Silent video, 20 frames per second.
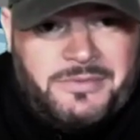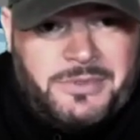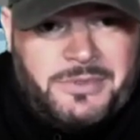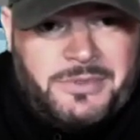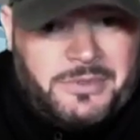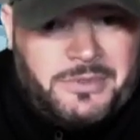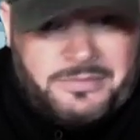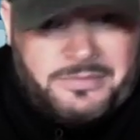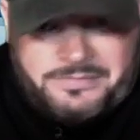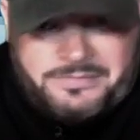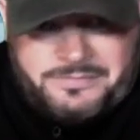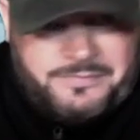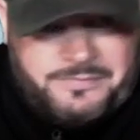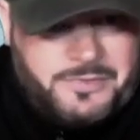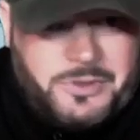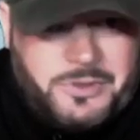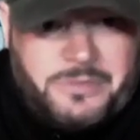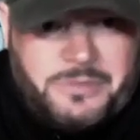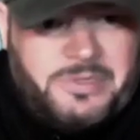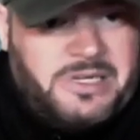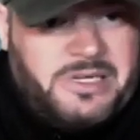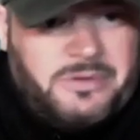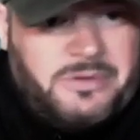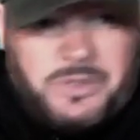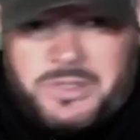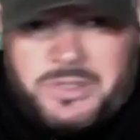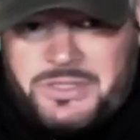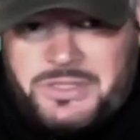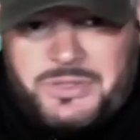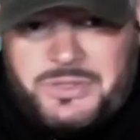for their
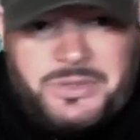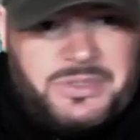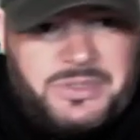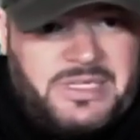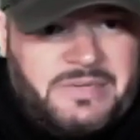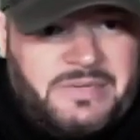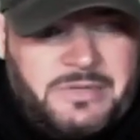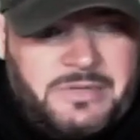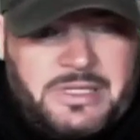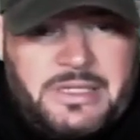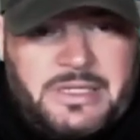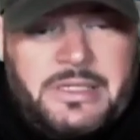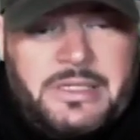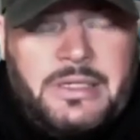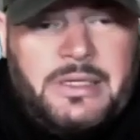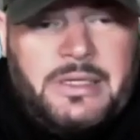payroll issues and everything,